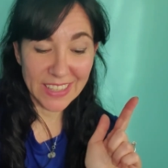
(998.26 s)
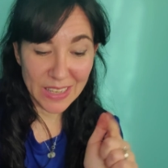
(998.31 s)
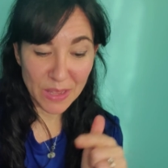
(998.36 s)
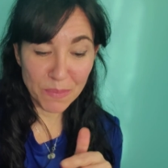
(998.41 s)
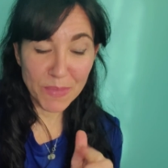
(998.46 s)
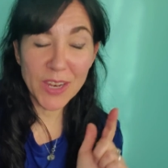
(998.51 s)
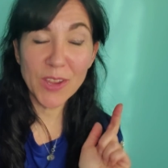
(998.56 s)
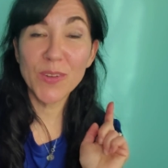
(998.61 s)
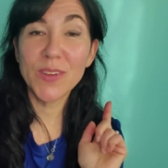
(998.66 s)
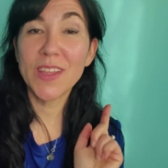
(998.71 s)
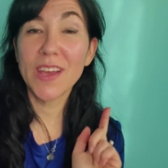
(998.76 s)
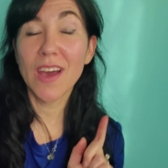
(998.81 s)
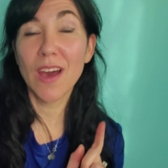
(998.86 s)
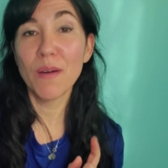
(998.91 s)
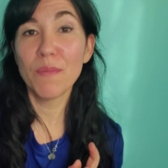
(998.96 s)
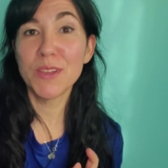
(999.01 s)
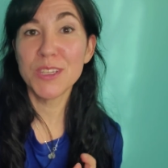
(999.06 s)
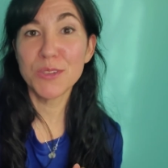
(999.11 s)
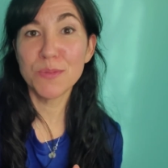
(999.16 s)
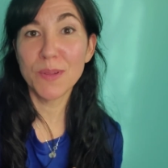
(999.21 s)
Let me know in the
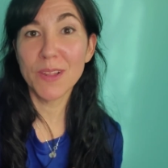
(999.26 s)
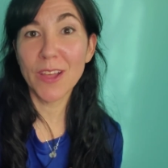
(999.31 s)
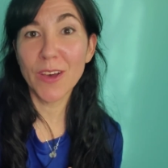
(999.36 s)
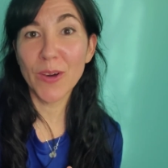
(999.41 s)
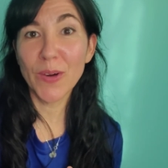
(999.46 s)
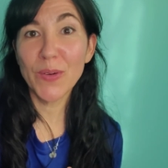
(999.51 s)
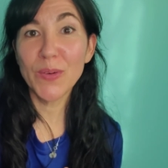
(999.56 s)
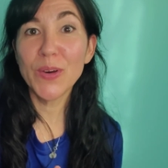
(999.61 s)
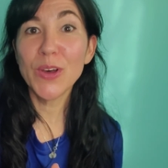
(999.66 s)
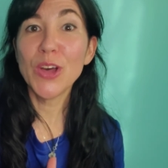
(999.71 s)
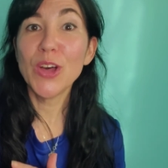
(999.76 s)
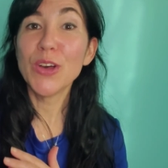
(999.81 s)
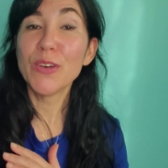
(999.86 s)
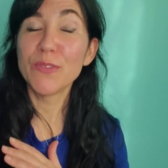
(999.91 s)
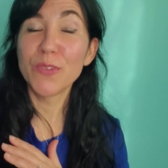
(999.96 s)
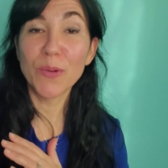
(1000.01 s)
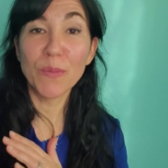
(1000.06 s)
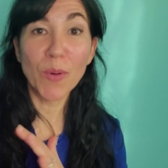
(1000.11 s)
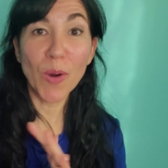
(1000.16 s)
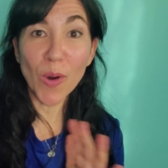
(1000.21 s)
comments below
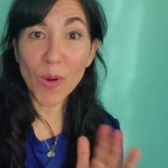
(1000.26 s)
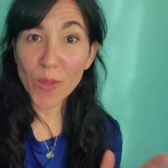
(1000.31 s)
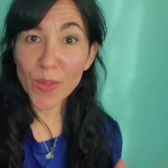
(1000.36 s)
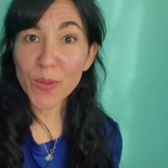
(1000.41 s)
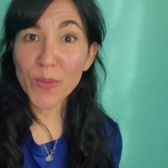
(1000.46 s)
from all